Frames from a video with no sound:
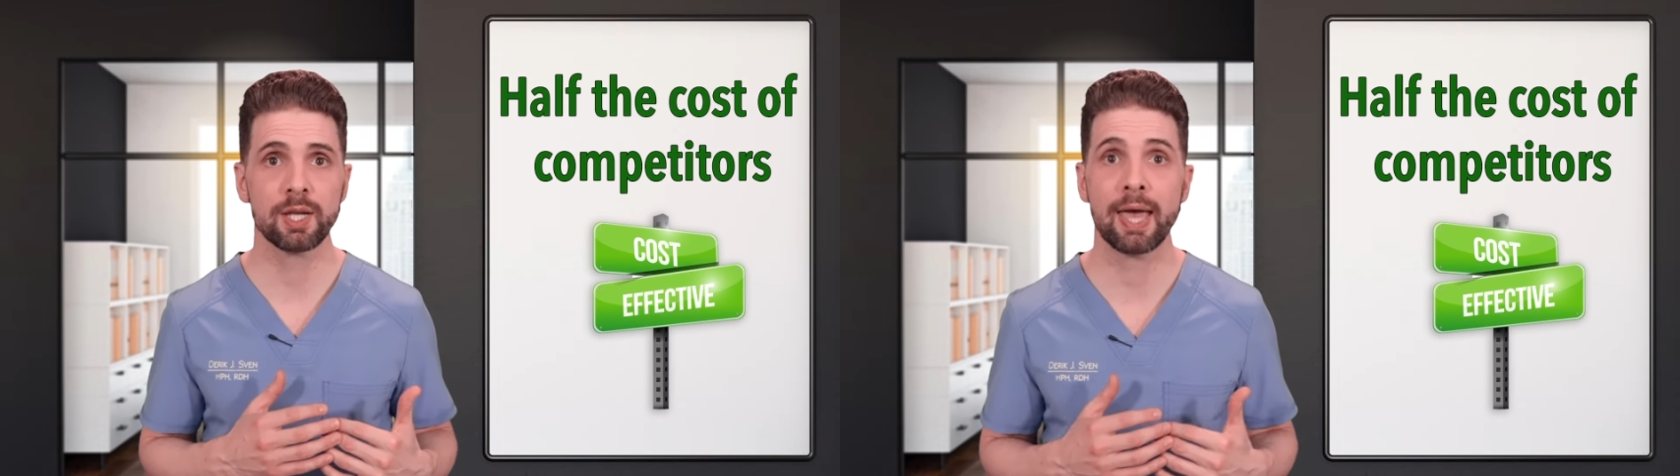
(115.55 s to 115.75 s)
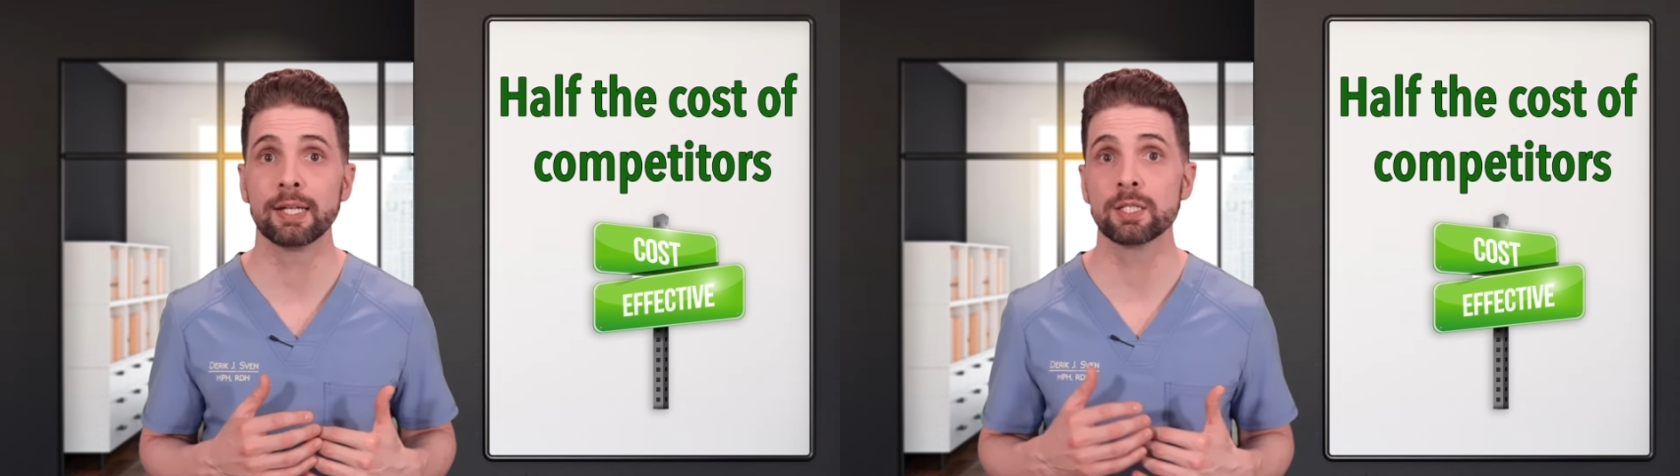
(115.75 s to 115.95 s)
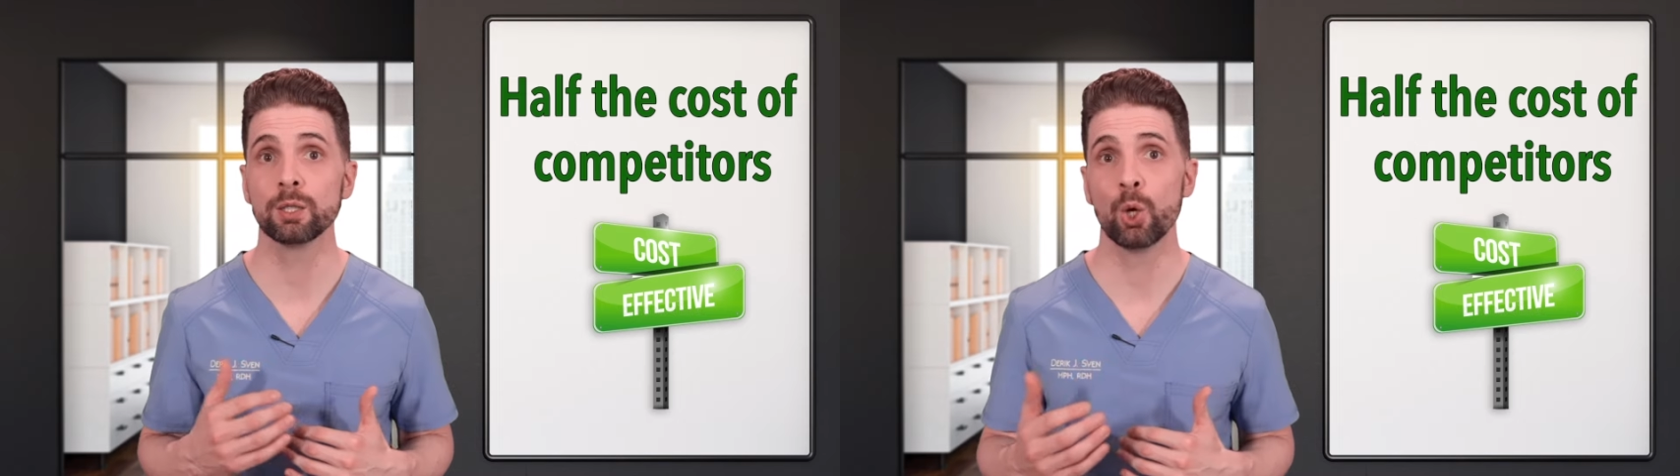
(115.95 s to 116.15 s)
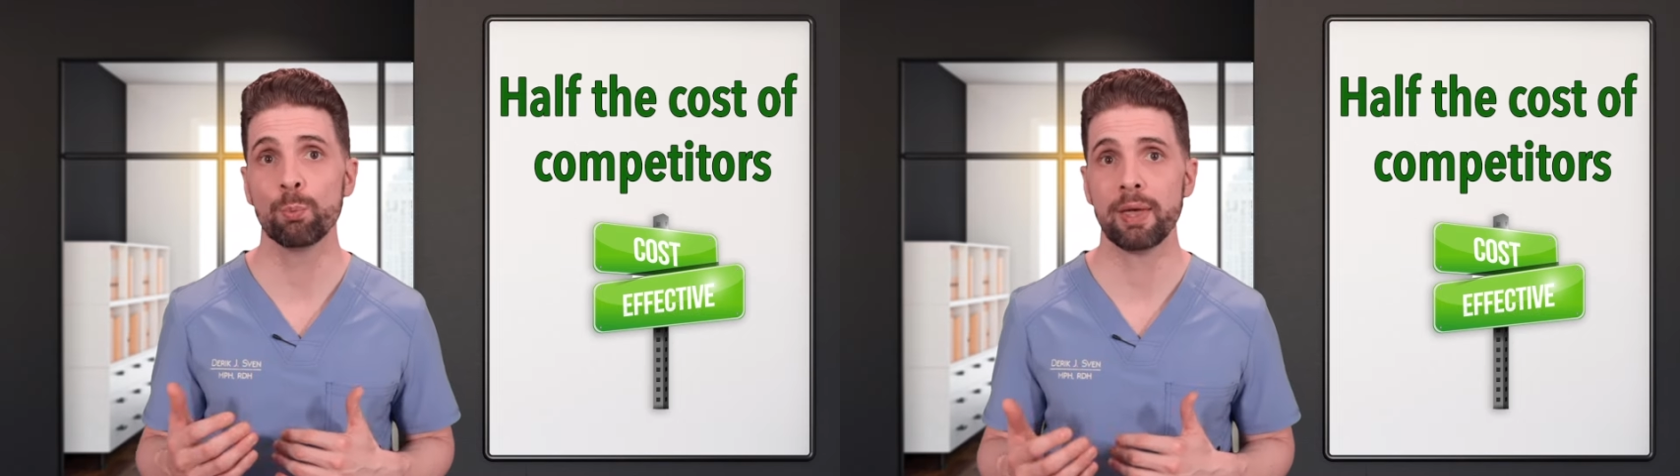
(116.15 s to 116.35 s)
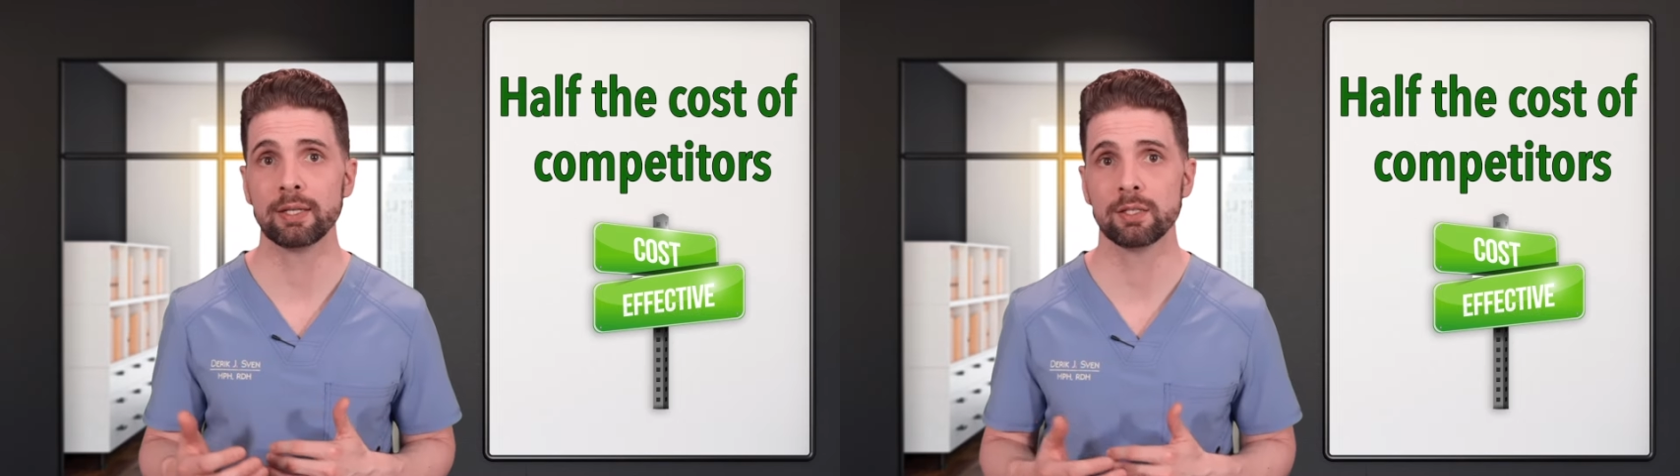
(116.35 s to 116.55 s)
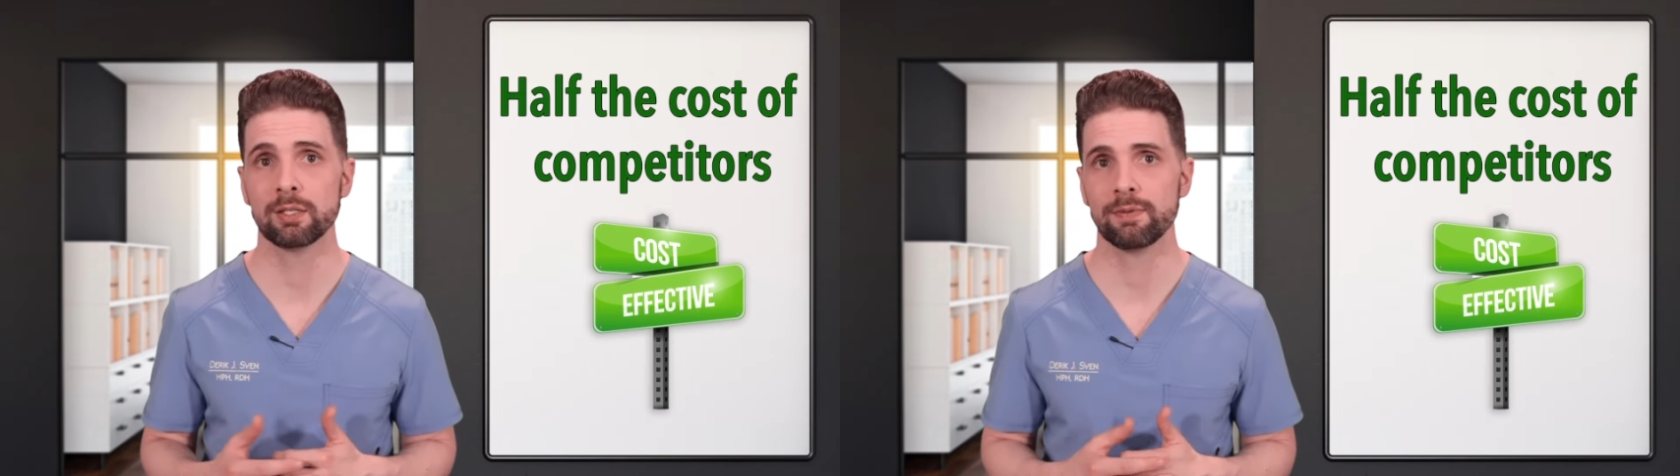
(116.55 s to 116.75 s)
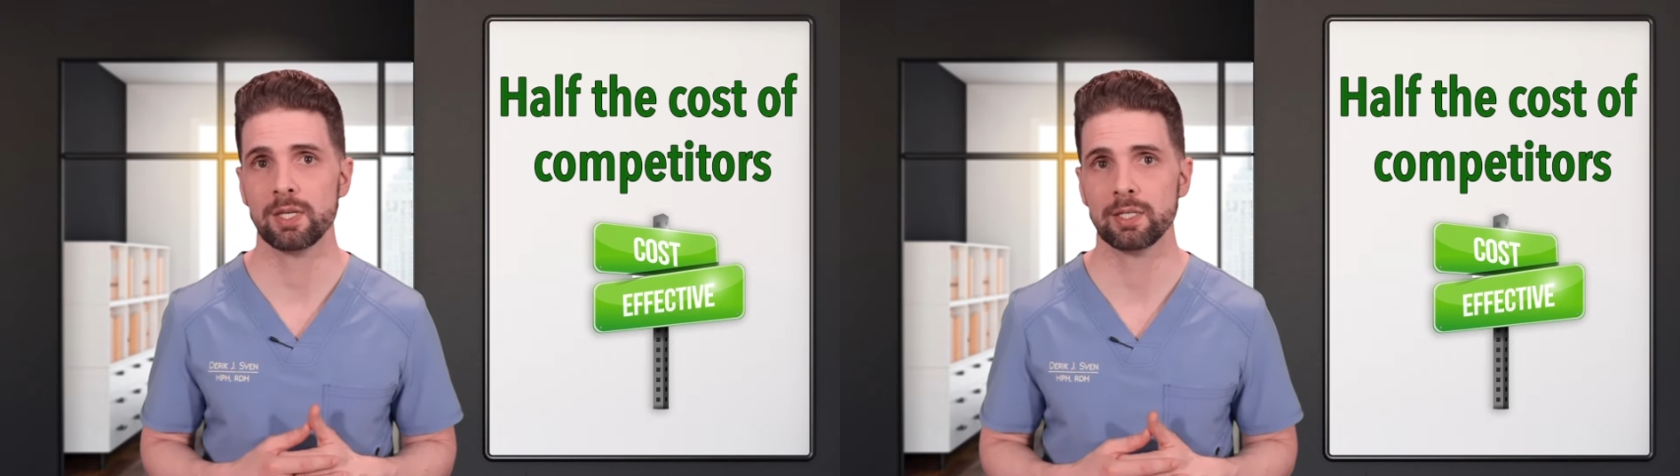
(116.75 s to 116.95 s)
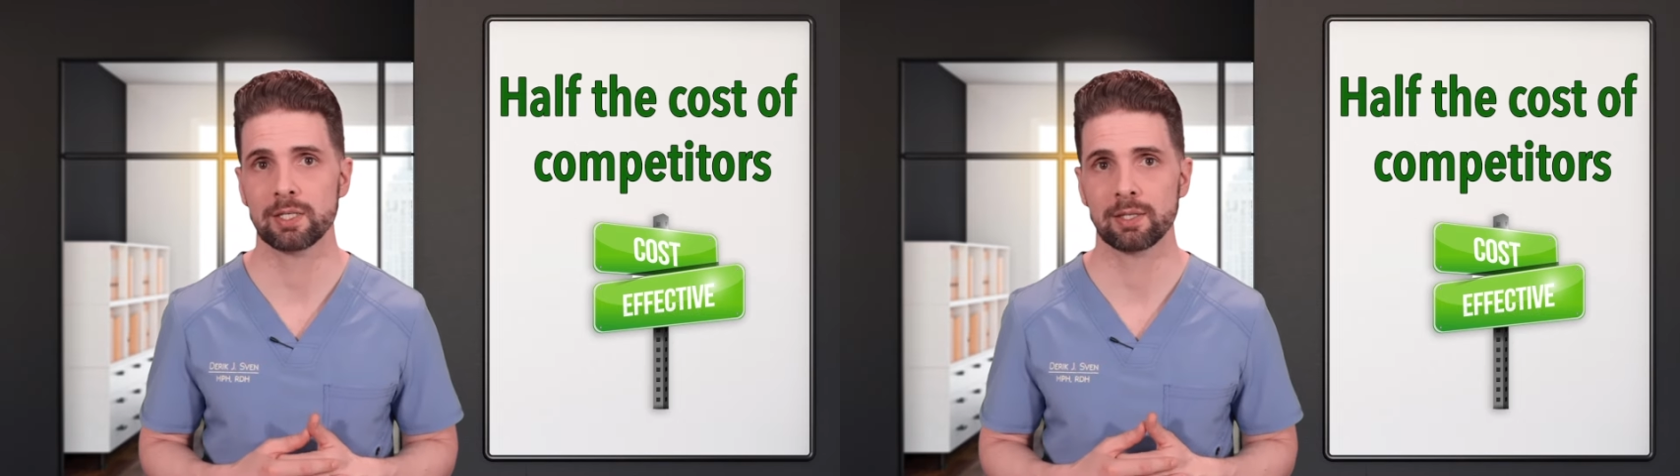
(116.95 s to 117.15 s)
and its low maintenance
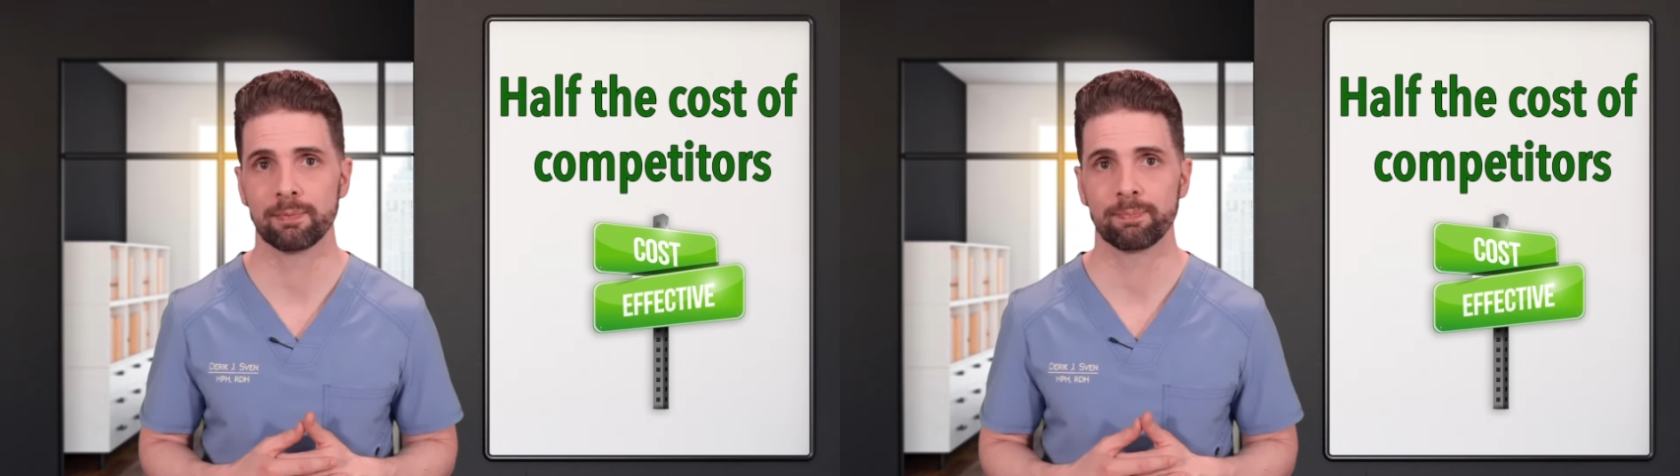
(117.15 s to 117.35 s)
fees.